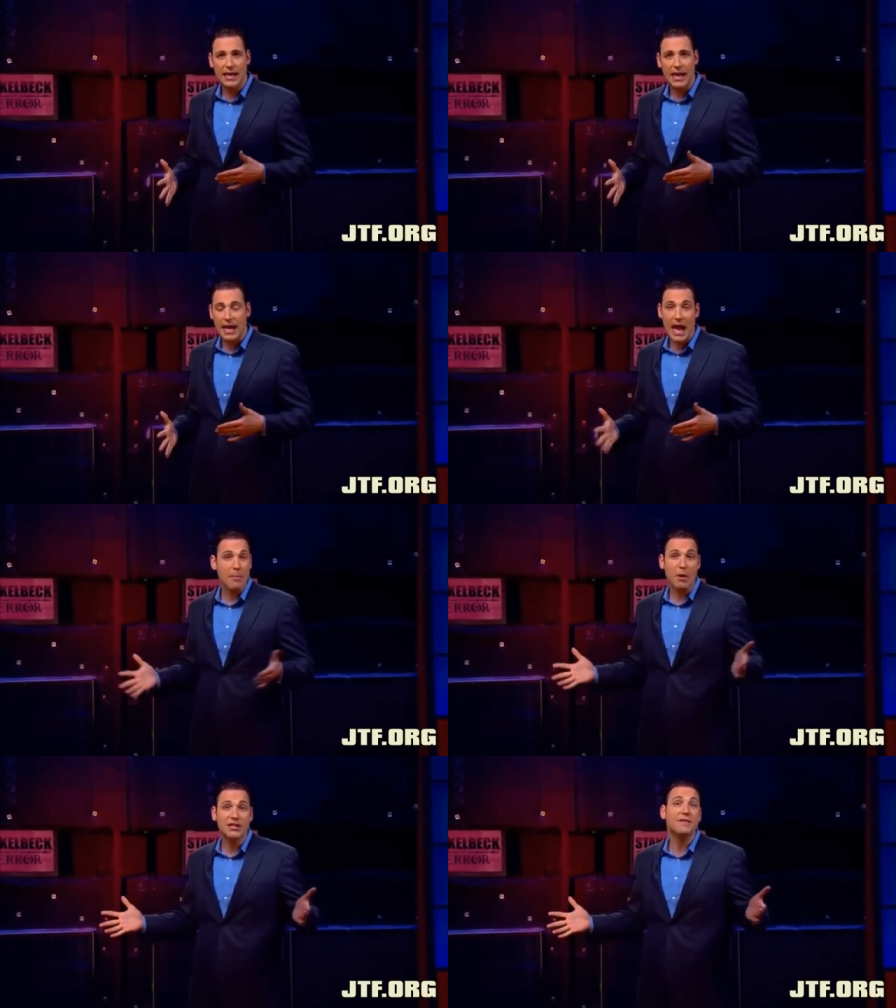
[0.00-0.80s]
and
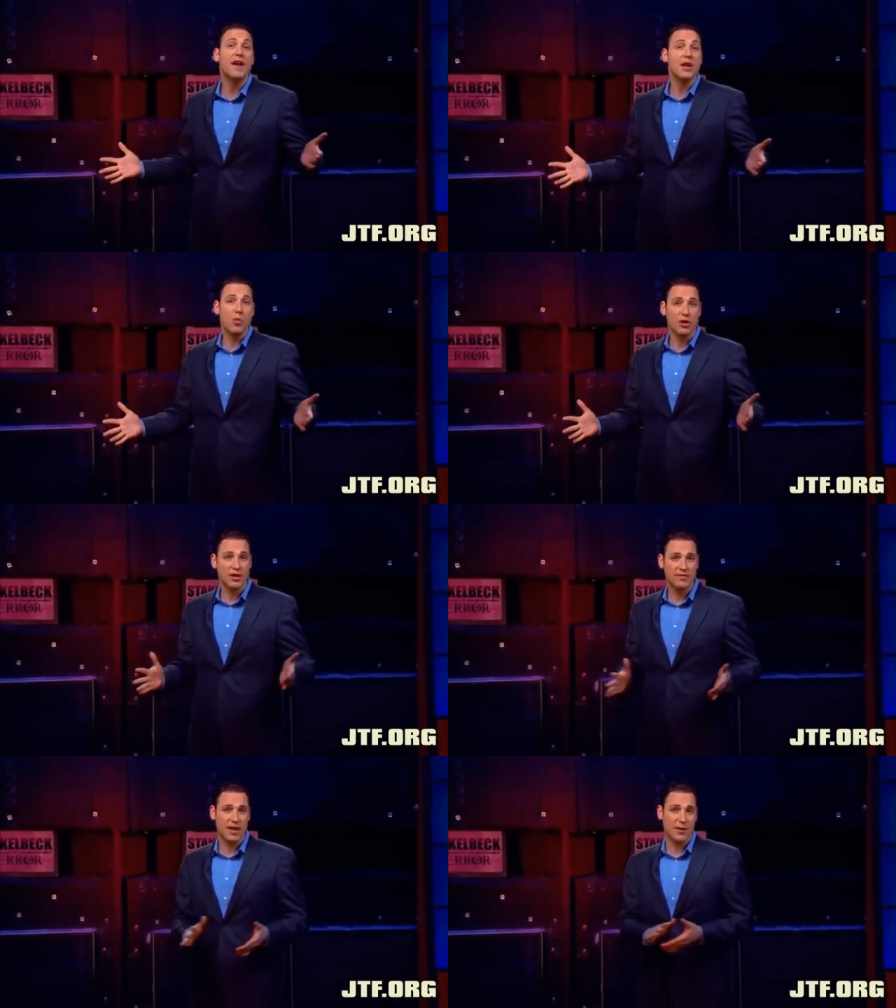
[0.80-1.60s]
not much of anyone
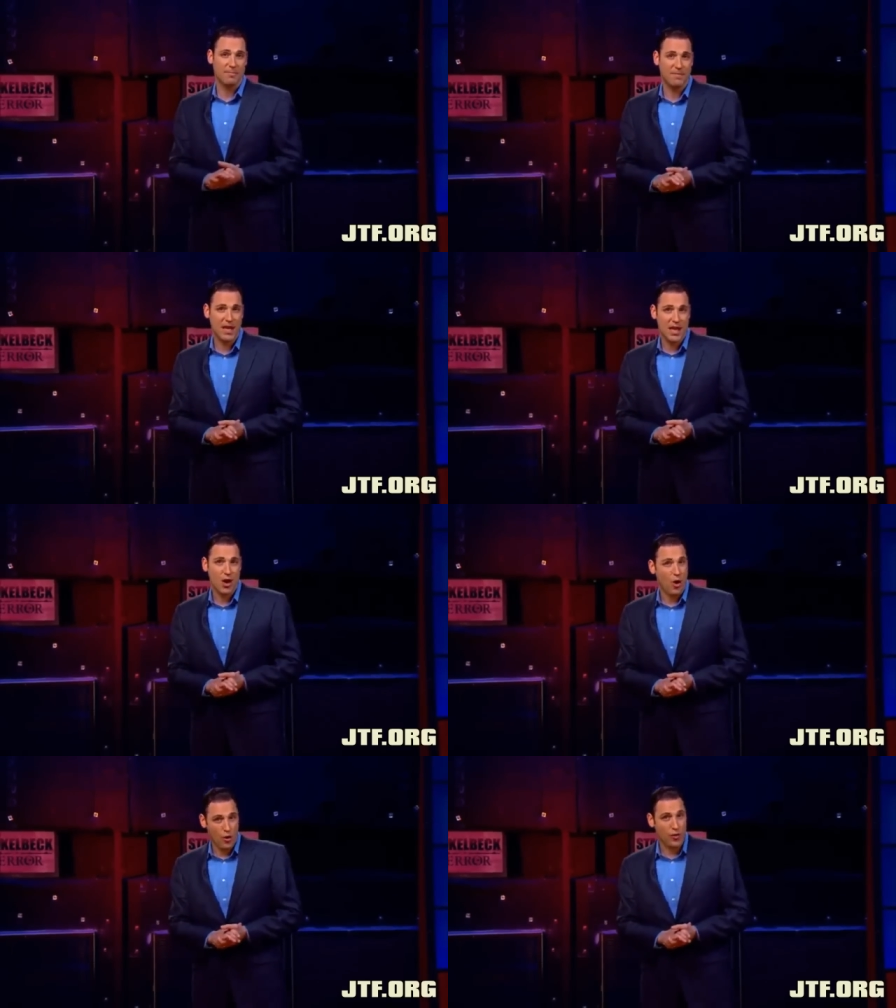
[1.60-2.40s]
lived there.
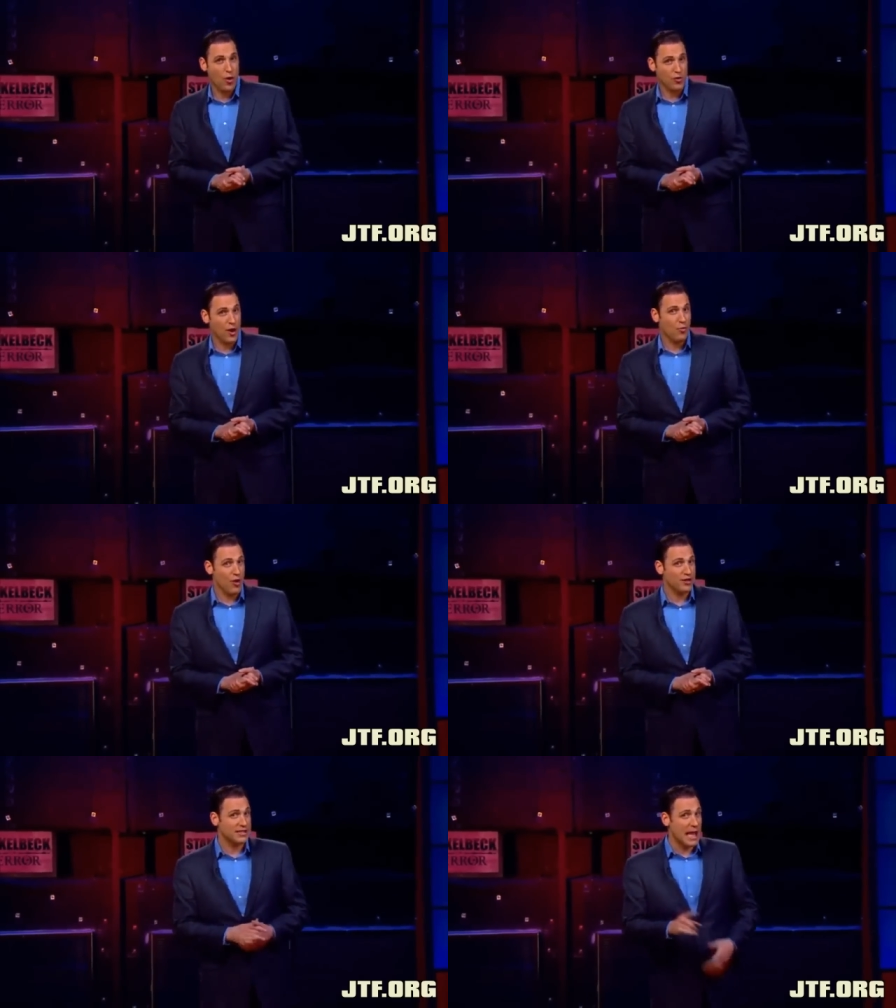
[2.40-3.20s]
Although there
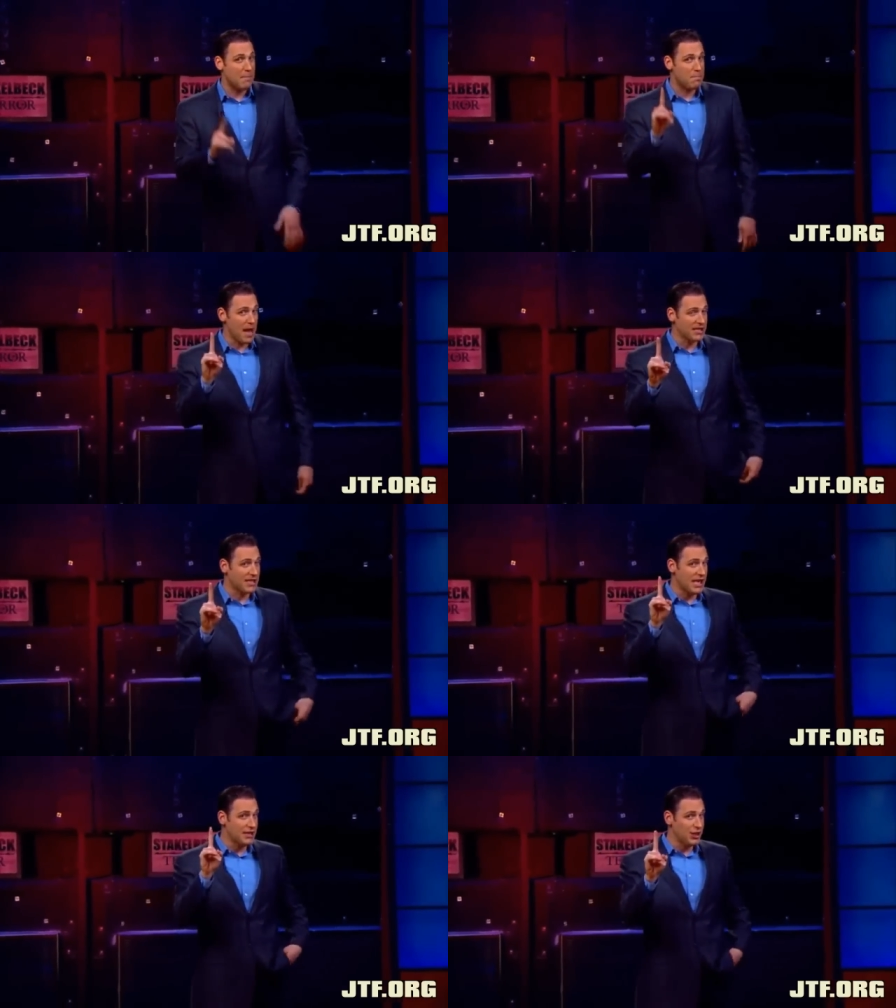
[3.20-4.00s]
was that
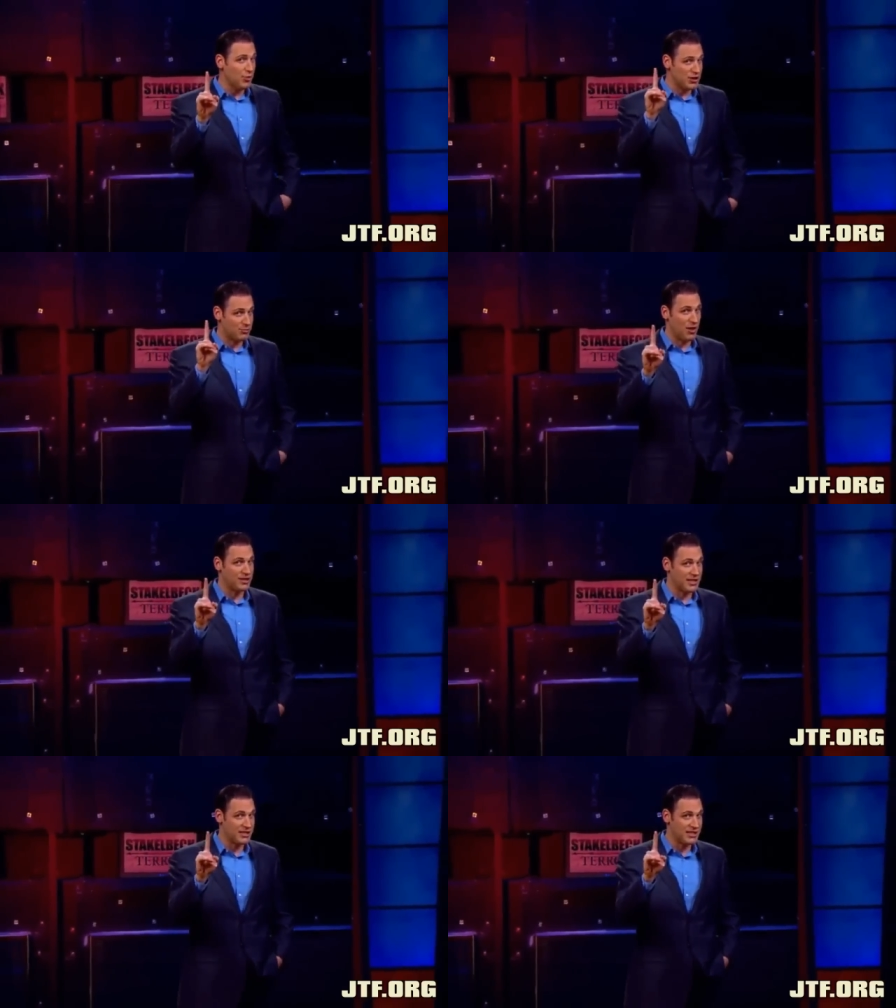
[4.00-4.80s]
pesky Jewish
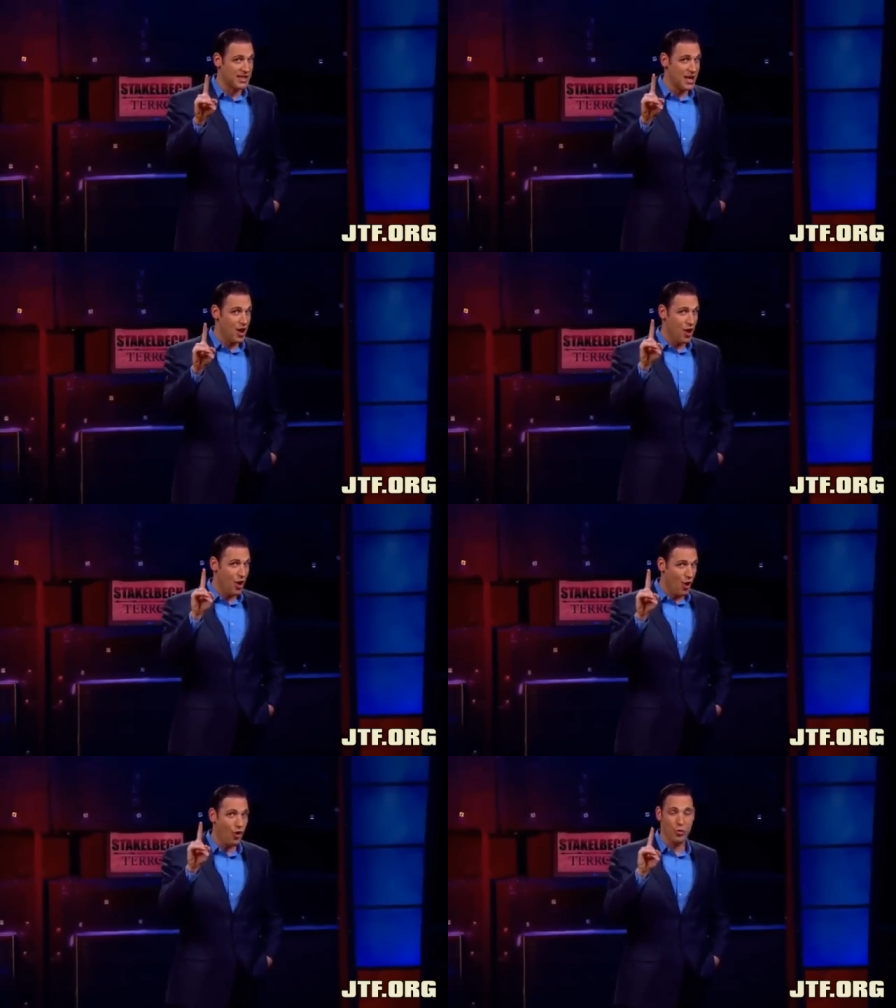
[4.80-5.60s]
presence,
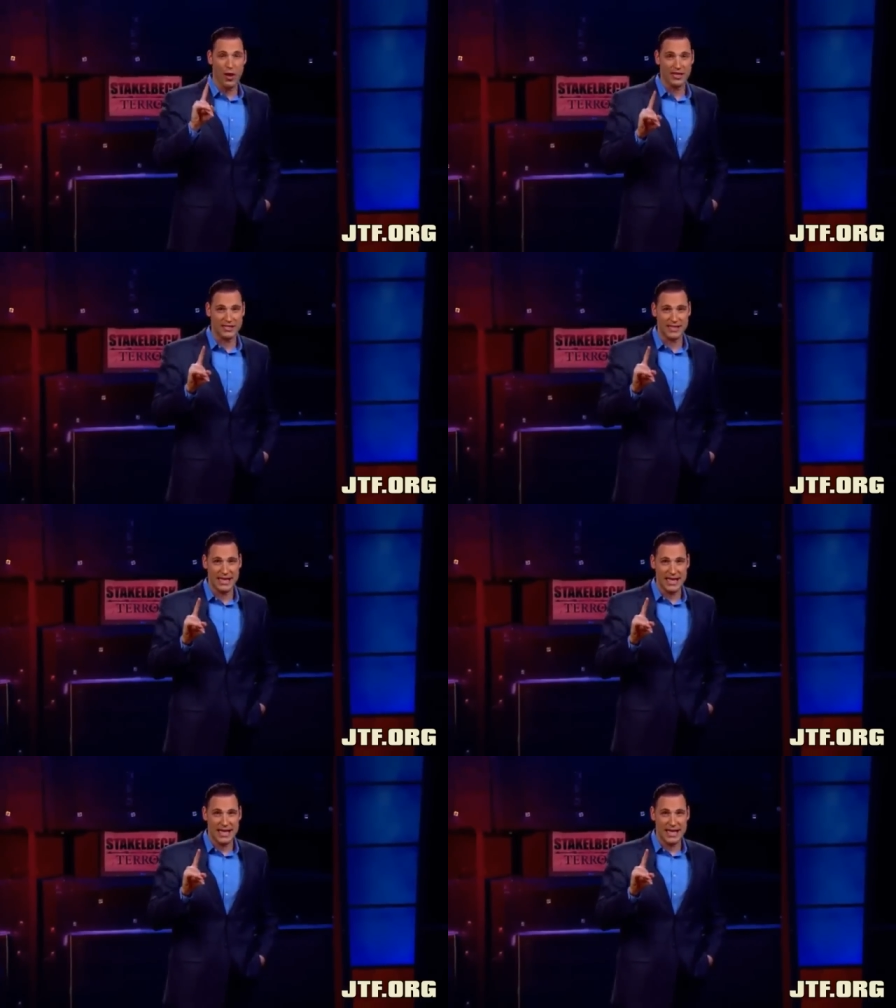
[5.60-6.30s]
always.